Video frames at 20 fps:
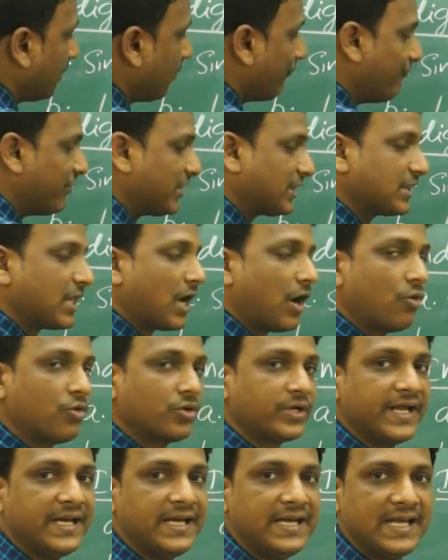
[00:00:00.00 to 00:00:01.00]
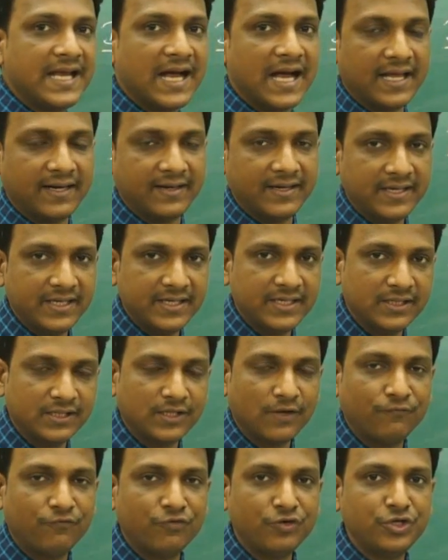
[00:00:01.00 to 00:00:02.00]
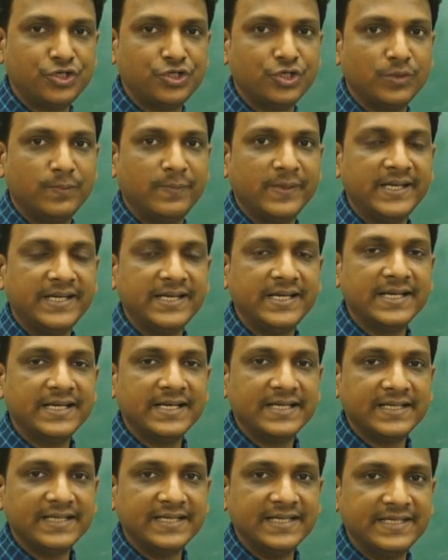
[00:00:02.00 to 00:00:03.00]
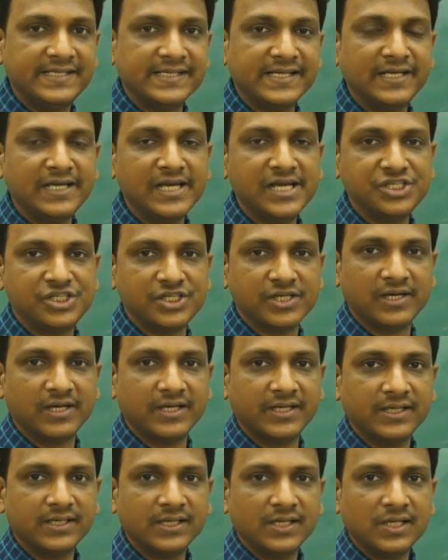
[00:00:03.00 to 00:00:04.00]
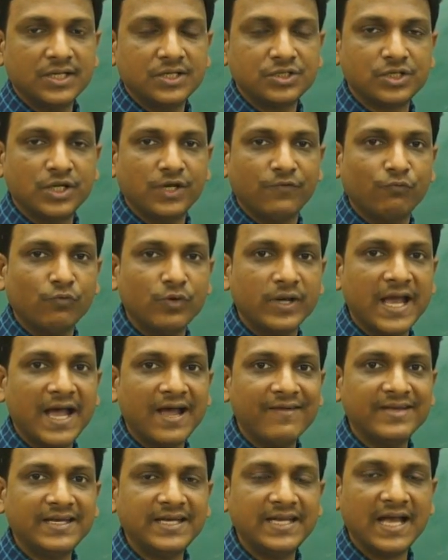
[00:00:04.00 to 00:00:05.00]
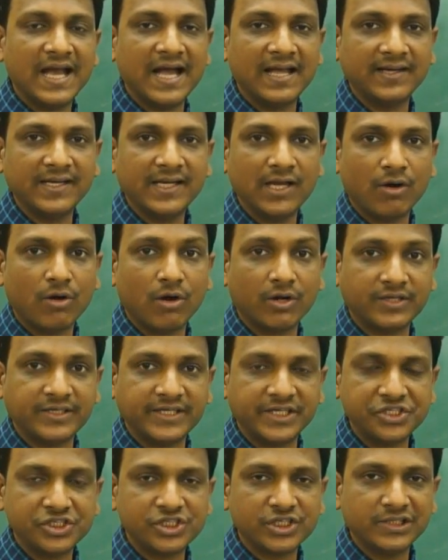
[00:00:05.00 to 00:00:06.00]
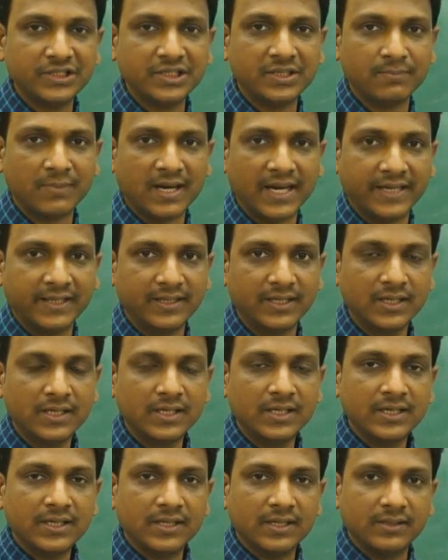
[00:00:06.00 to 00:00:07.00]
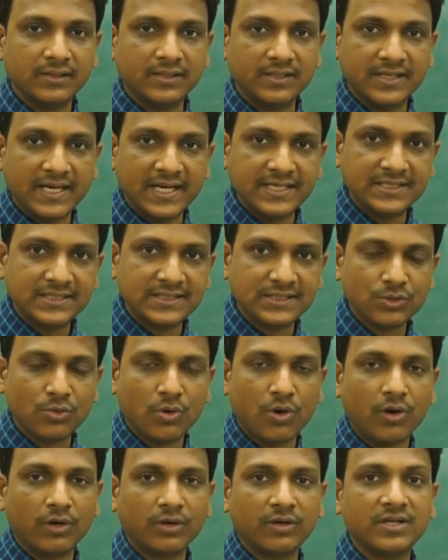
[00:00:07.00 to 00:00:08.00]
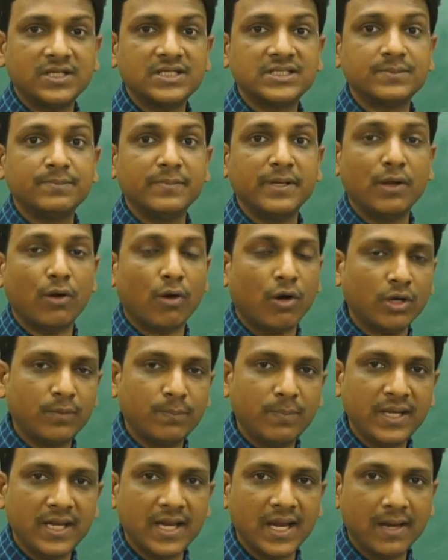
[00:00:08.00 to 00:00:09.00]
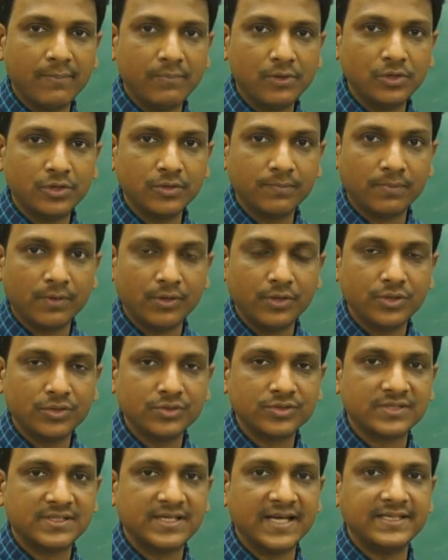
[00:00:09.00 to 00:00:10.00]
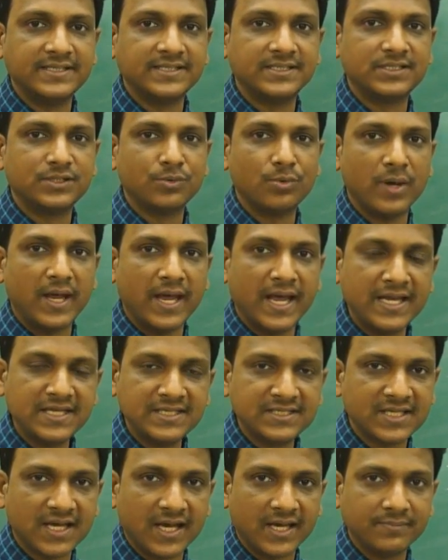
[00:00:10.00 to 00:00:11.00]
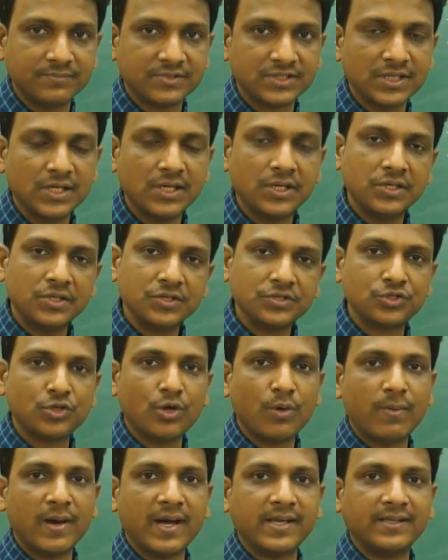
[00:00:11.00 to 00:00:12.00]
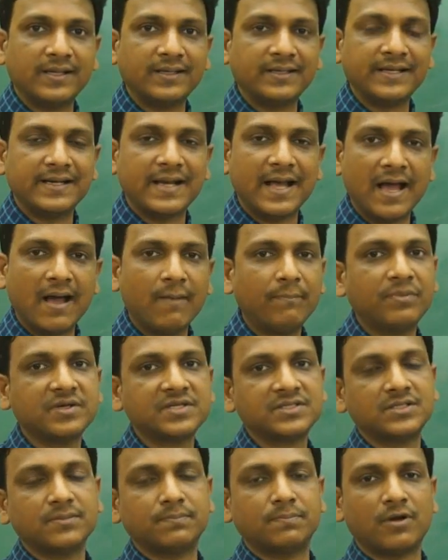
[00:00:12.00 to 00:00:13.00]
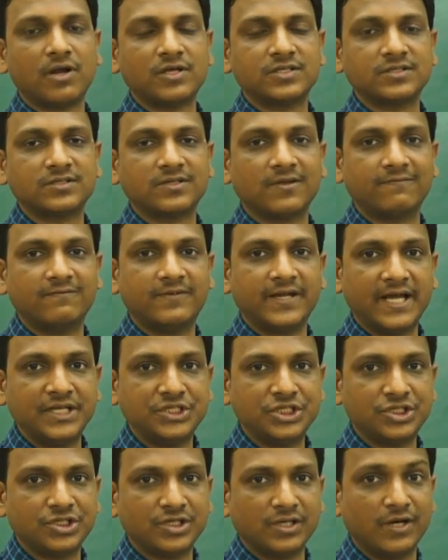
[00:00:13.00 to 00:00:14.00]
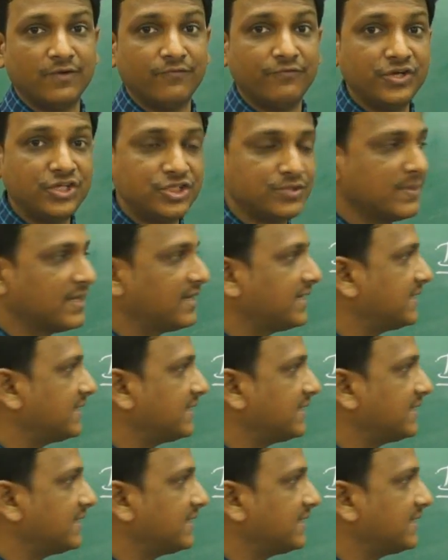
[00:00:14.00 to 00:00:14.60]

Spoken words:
Without any hurry, the food should be eaten leisurely. So if we have any hurry or tension in mind, the digestive organs may not be able to produce digestive enzymes. So by that, it hampers the process of digestion and which may